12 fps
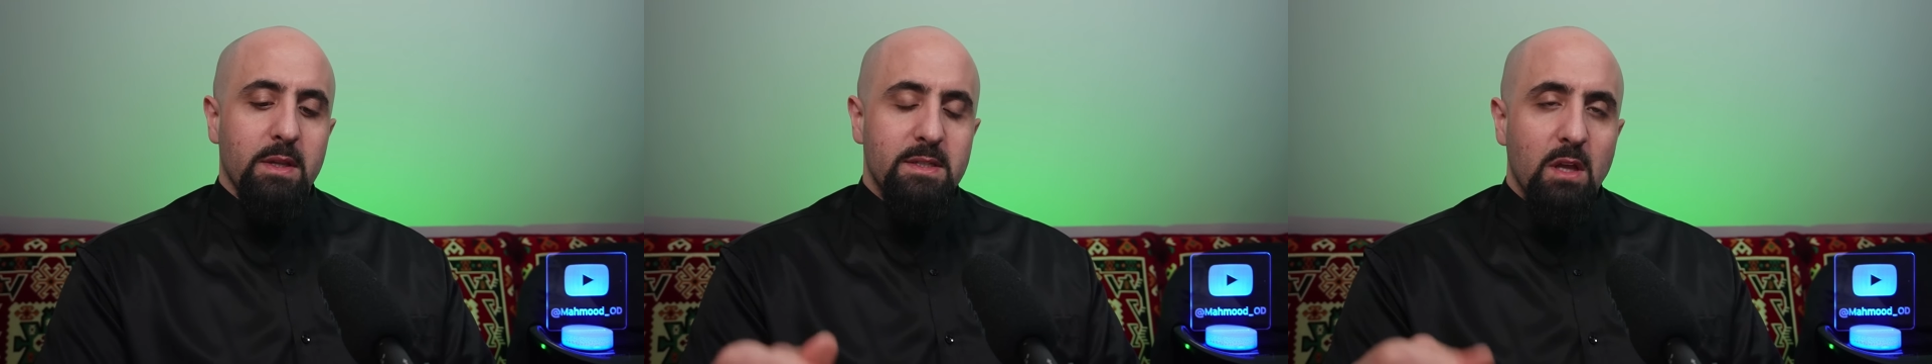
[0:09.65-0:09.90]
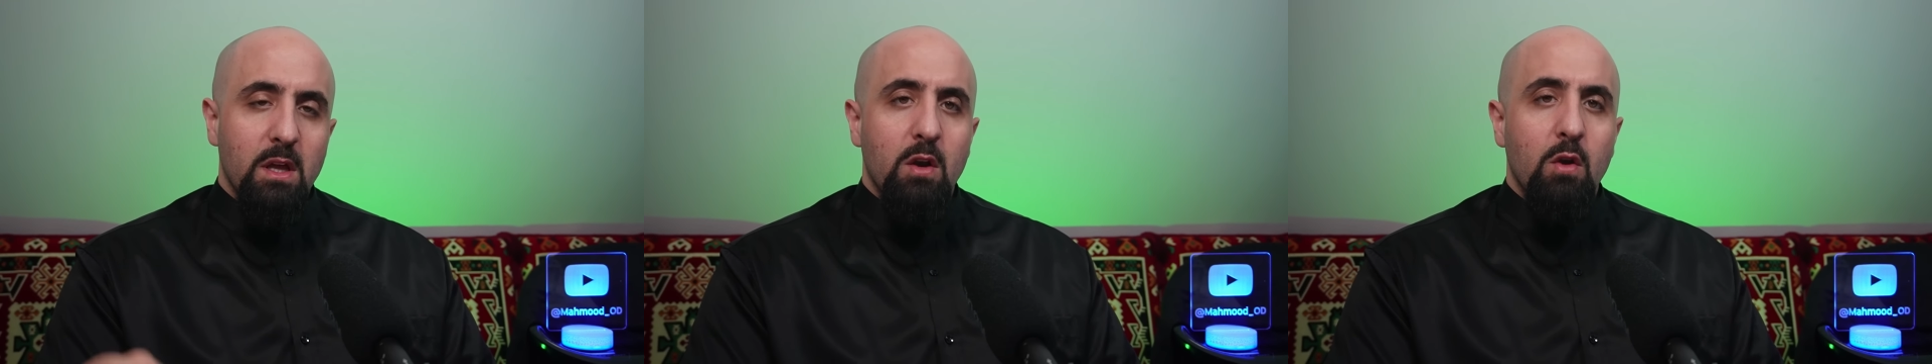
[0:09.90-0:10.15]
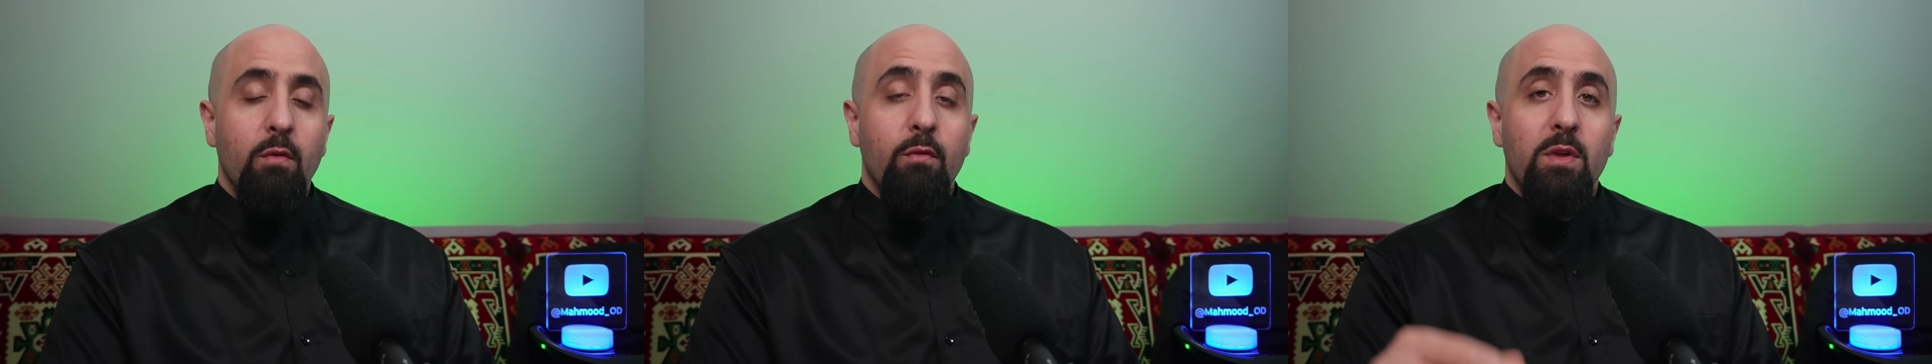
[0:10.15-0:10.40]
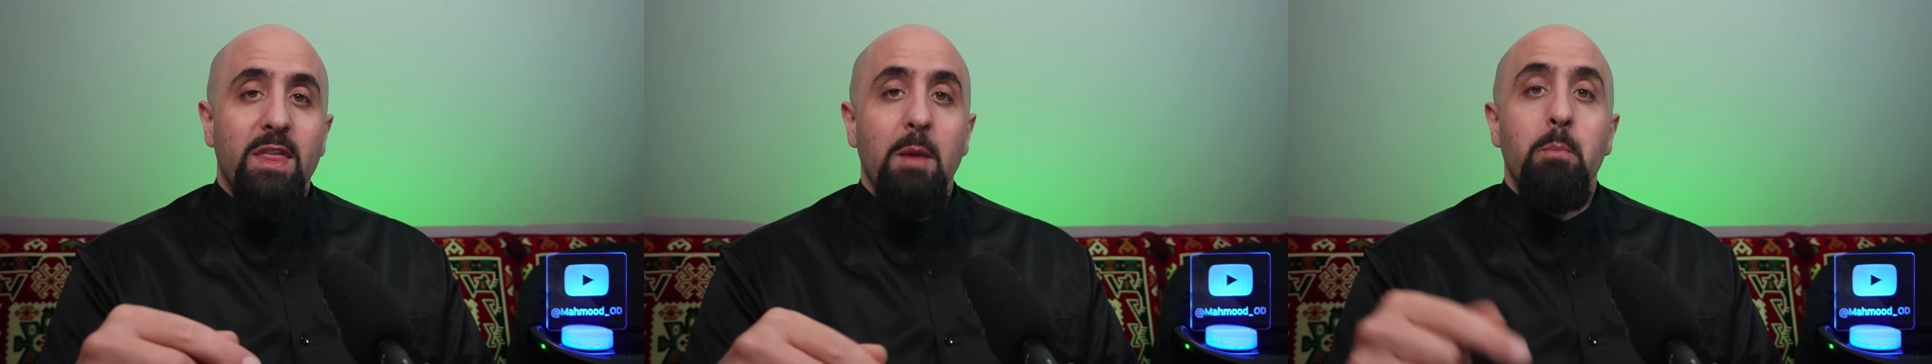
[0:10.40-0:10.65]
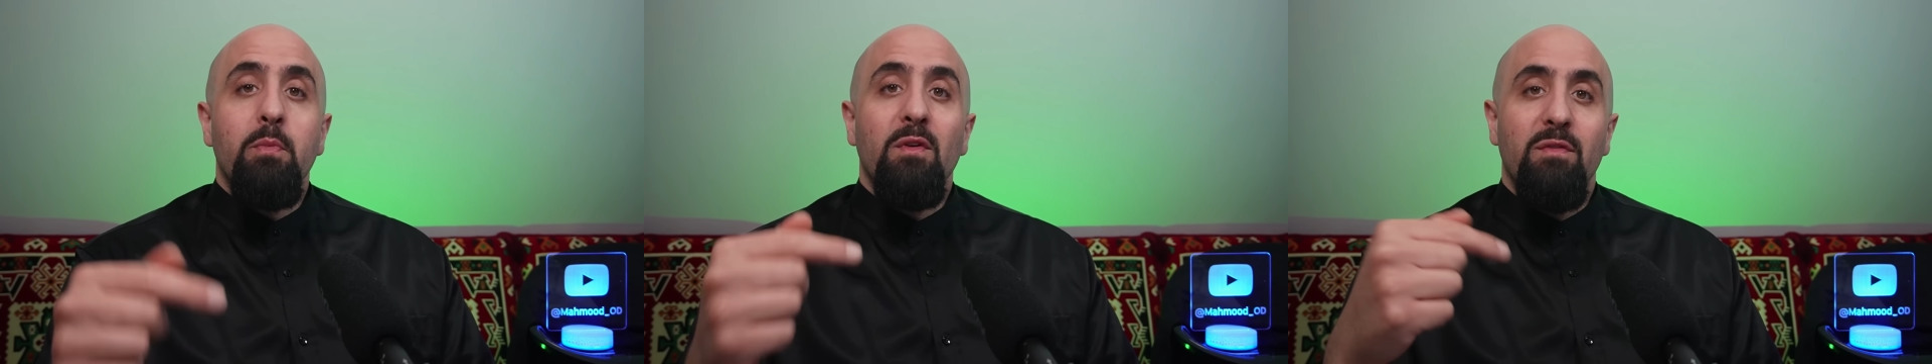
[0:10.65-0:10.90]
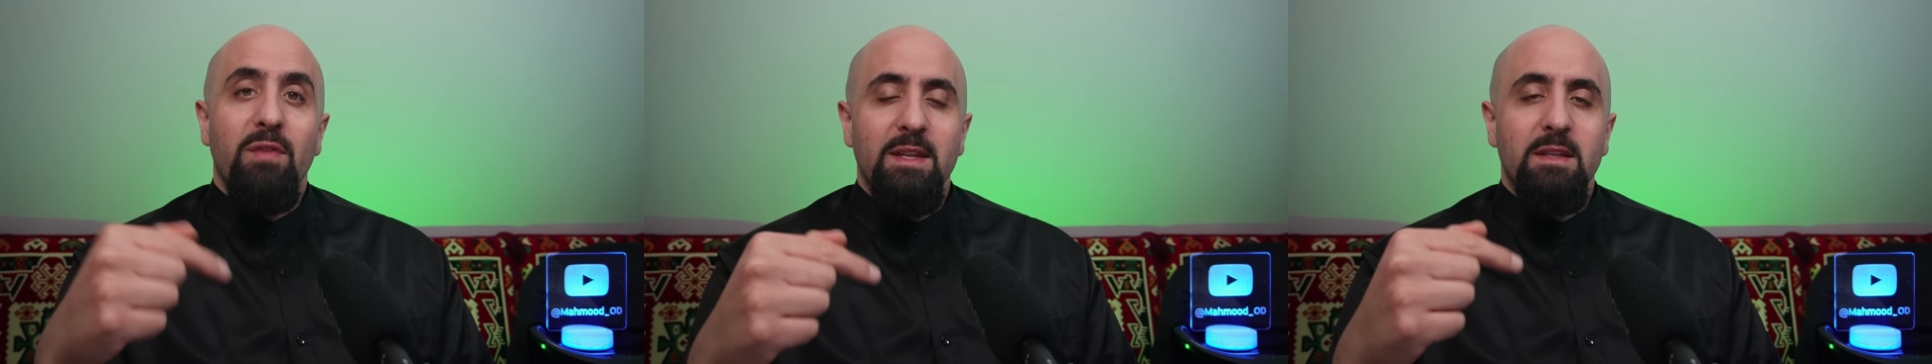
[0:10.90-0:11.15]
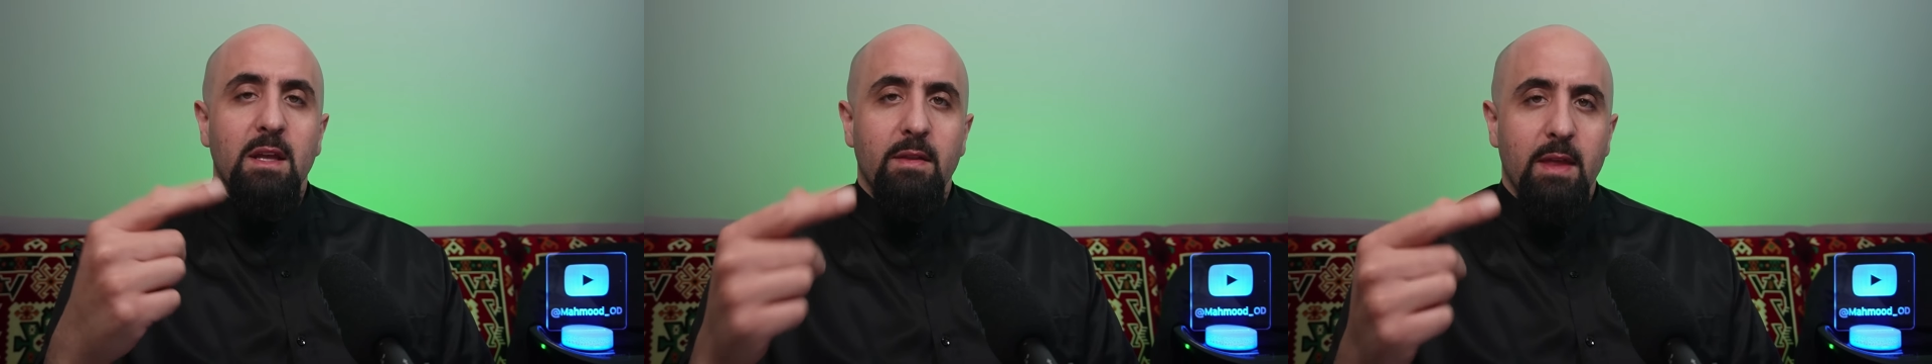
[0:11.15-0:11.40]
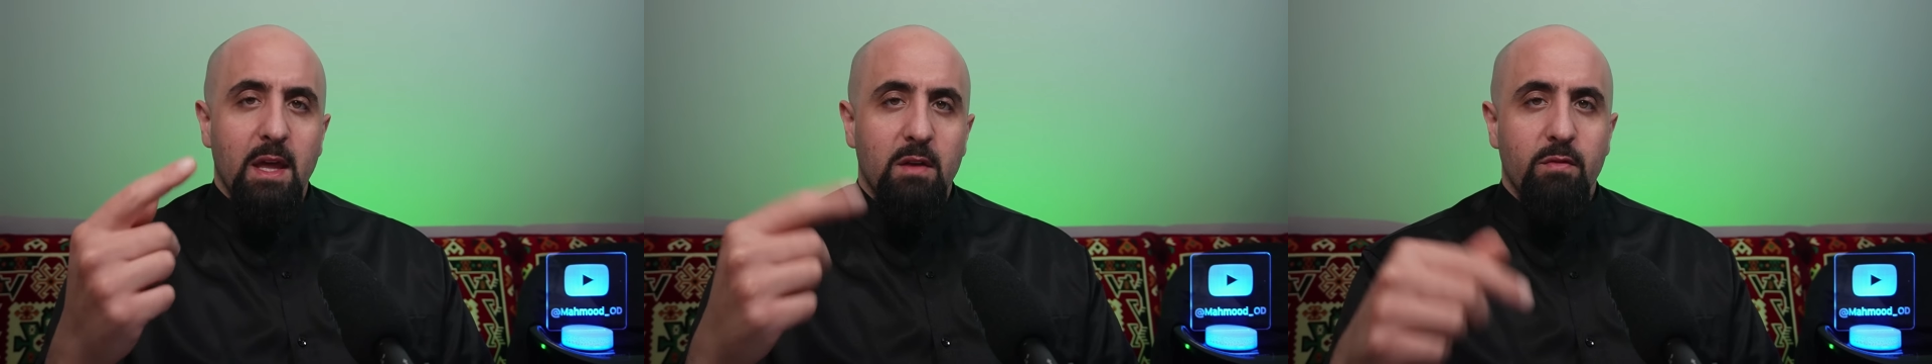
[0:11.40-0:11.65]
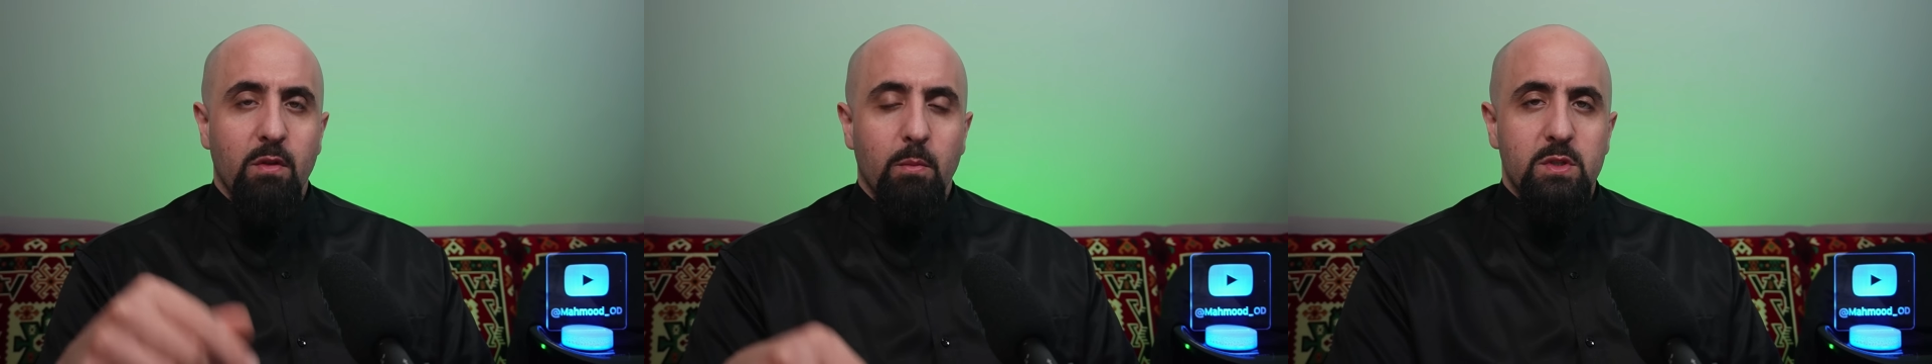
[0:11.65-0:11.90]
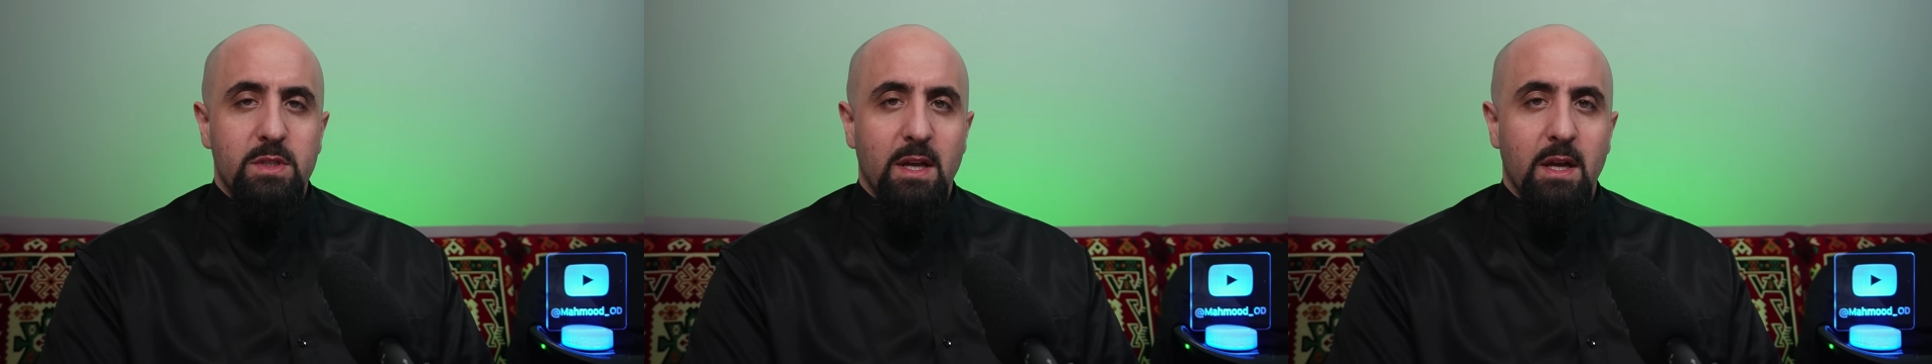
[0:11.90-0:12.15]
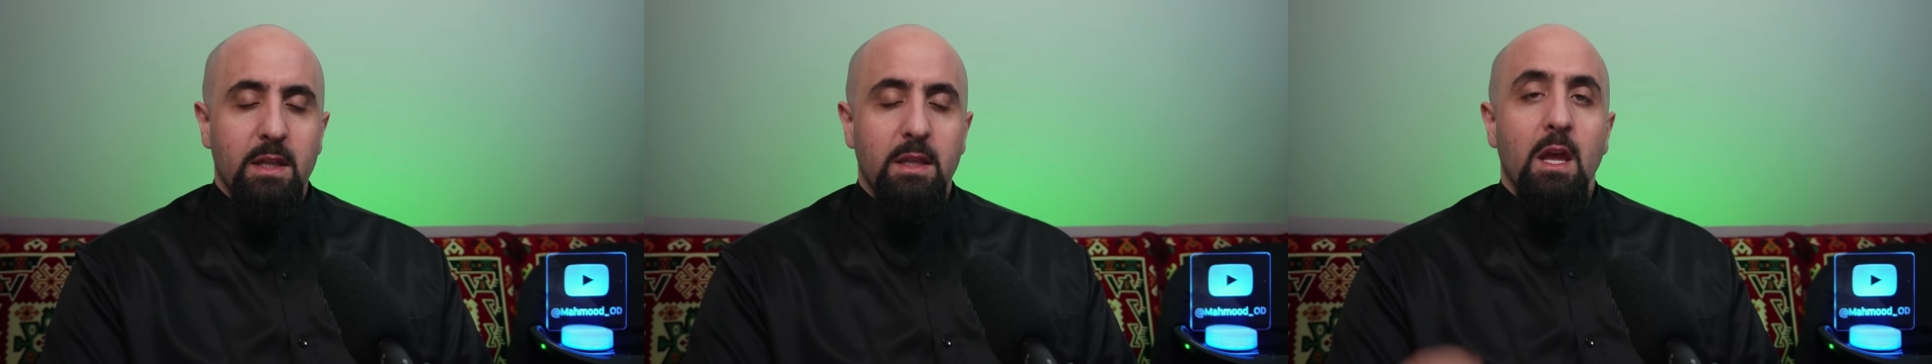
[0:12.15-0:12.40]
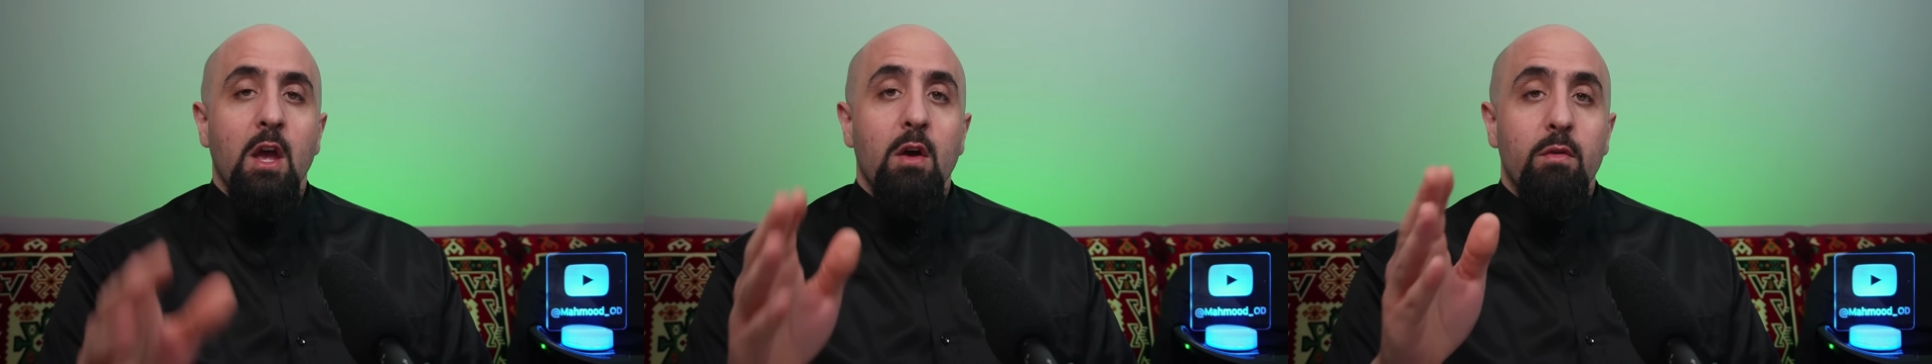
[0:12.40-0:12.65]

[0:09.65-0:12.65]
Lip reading: It started off with him preventing the head of the Mossad